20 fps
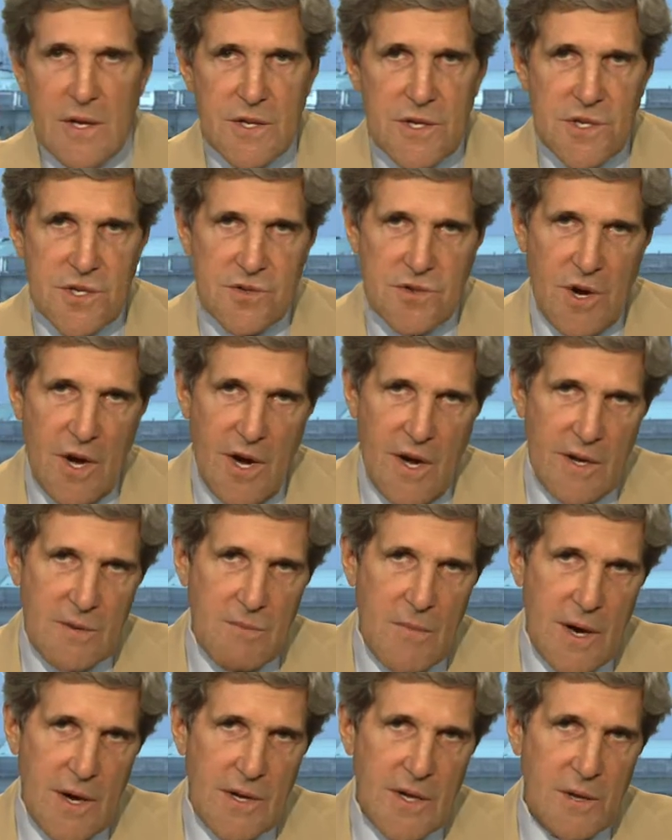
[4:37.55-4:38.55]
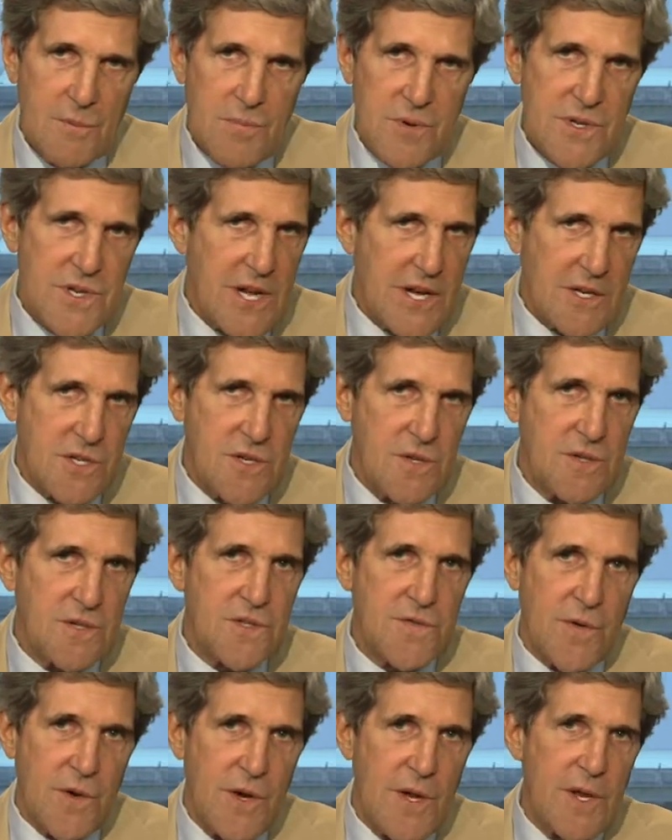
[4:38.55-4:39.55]
strong market protections
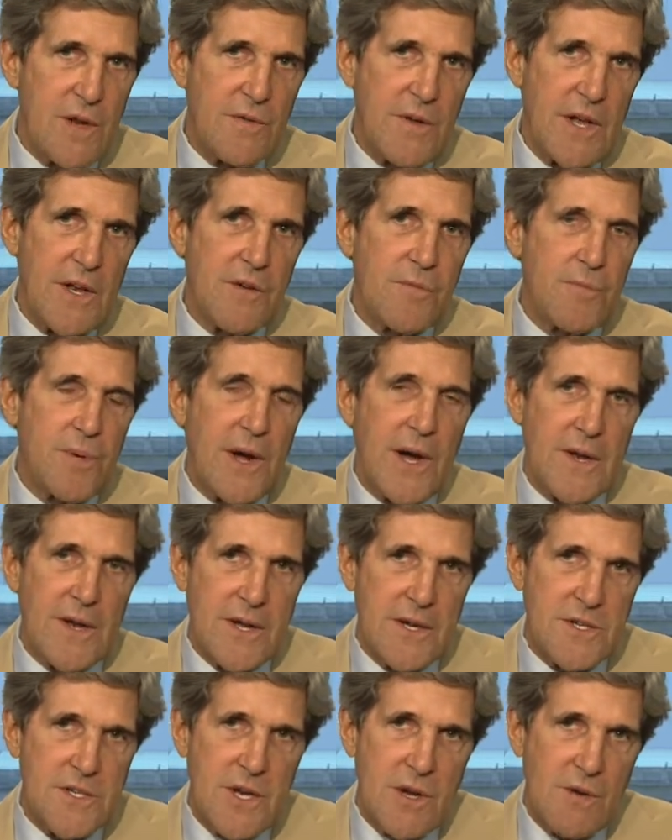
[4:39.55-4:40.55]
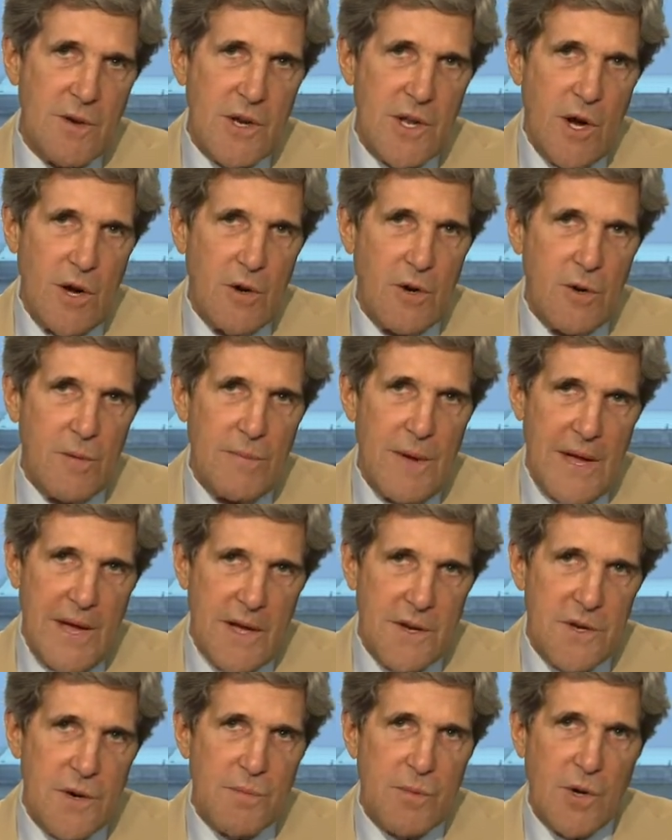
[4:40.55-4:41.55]
for innovative products here at home
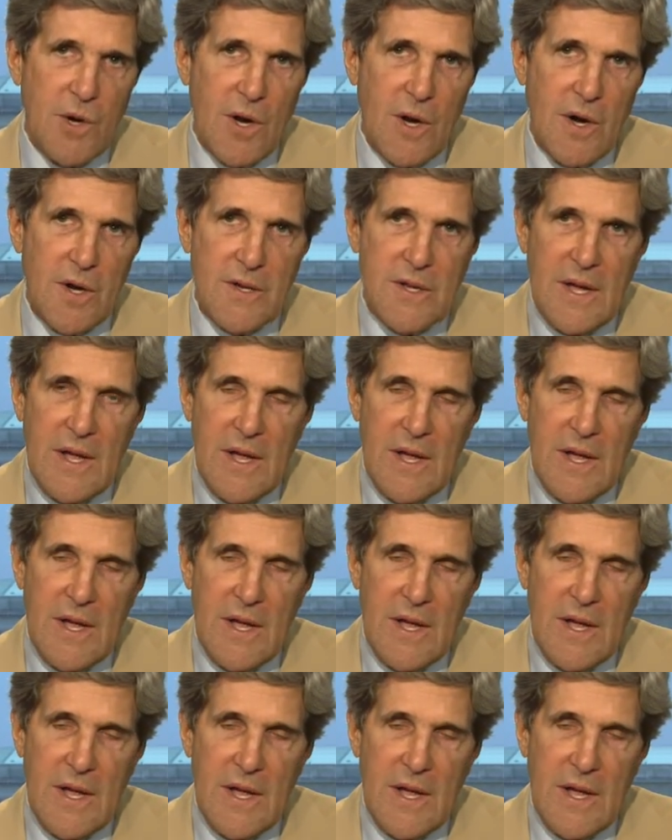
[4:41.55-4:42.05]
and abroad,